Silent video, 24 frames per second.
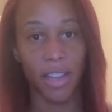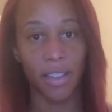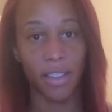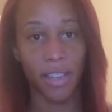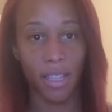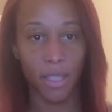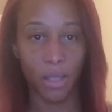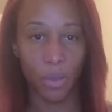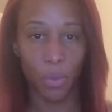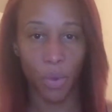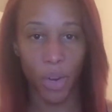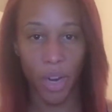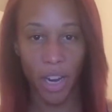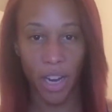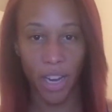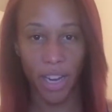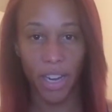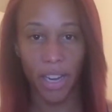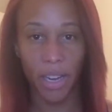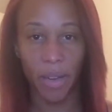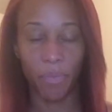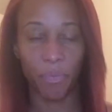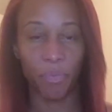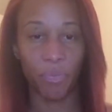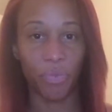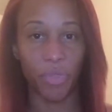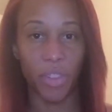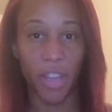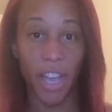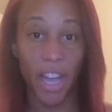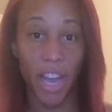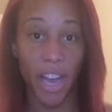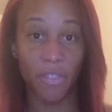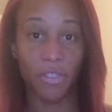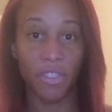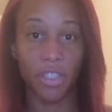That's why they
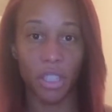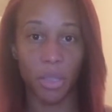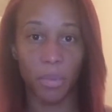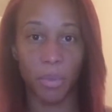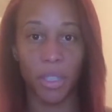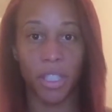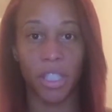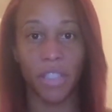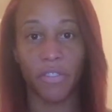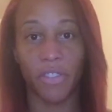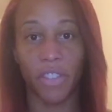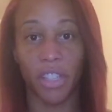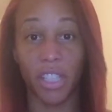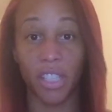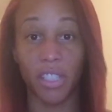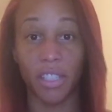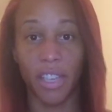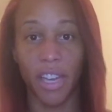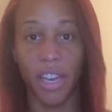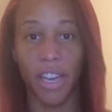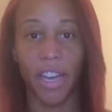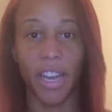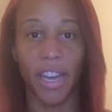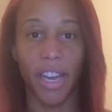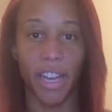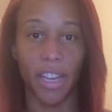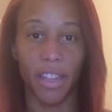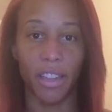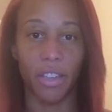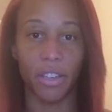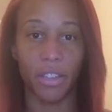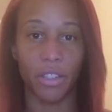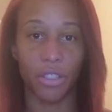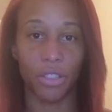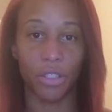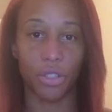have to specifically say, hey,
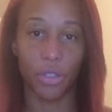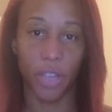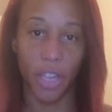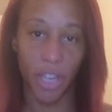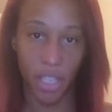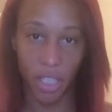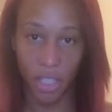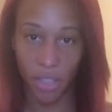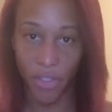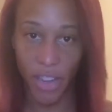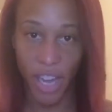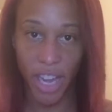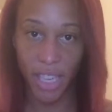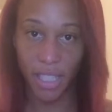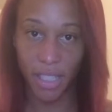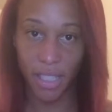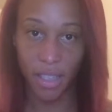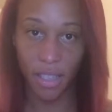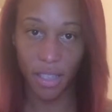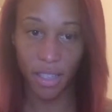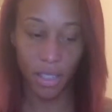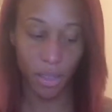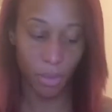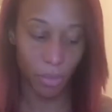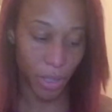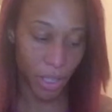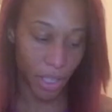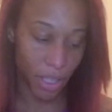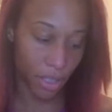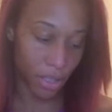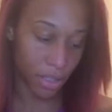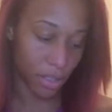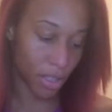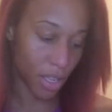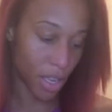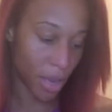there's trans fats in this,
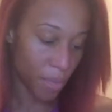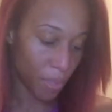because